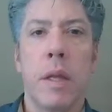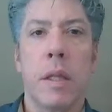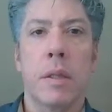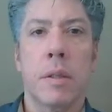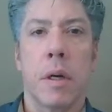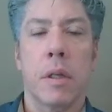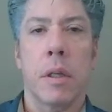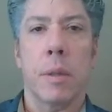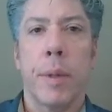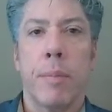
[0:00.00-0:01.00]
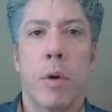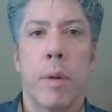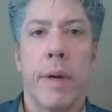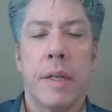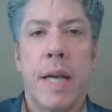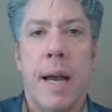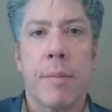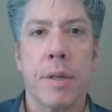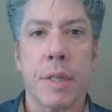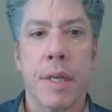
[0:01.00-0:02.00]
Let's talk a little bit more about
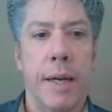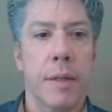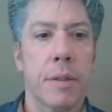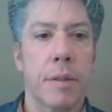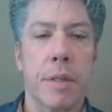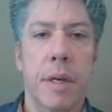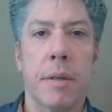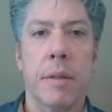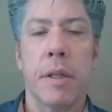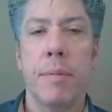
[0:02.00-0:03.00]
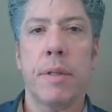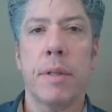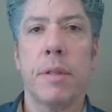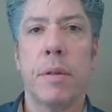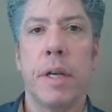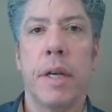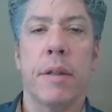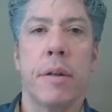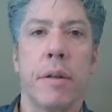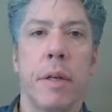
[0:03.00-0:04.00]
timers and counters. I lump the two
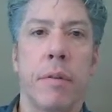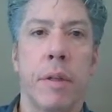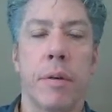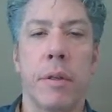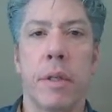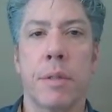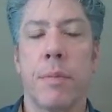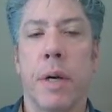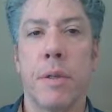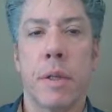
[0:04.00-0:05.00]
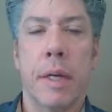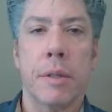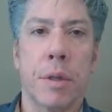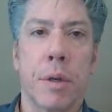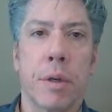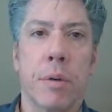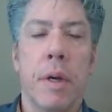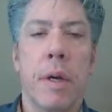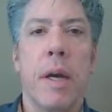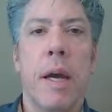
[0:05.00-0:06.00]
together even though in this module I'll show you
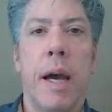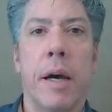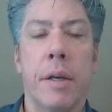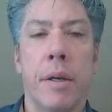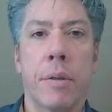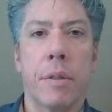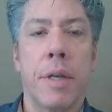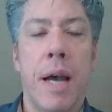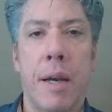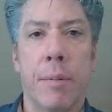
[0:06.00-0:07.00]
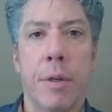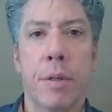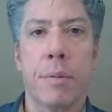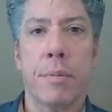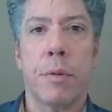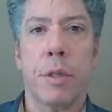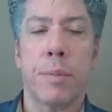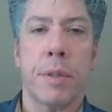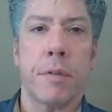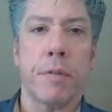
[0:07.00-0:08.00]
how to use timers more
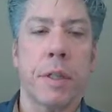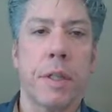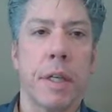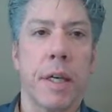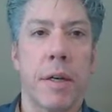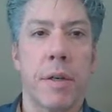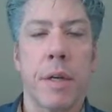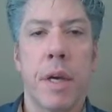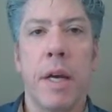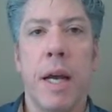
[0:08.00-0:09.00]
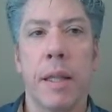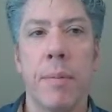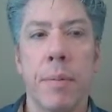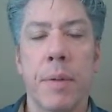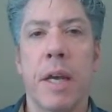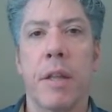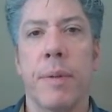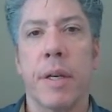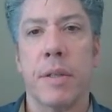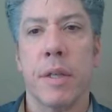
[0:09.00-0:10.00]
specifically than counters. I lump them together
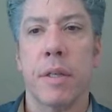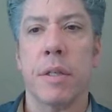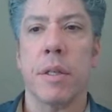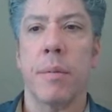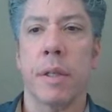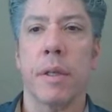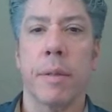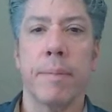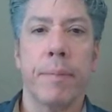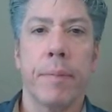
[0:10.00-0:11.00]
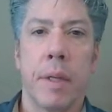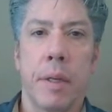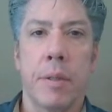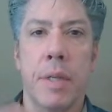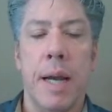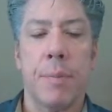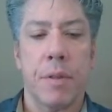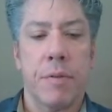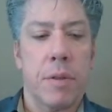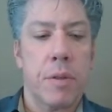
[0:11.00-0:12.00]
because they are similar types
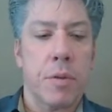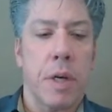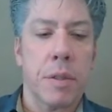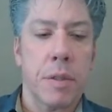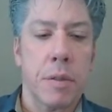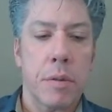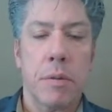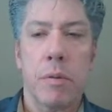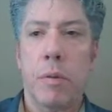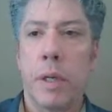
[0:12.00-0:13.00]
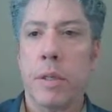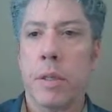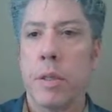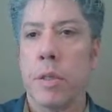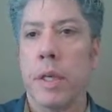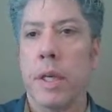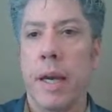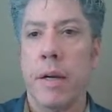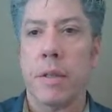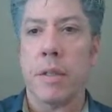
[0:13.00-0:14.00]
of instructions. One essentially
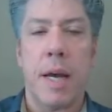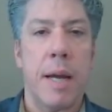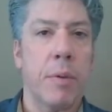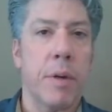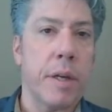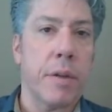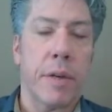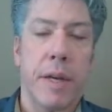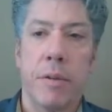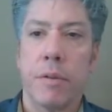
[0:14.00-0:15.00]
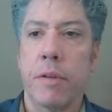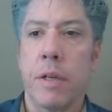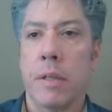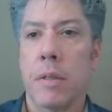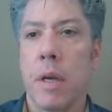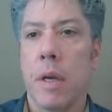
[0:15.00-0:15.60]
counts time while the other counts events.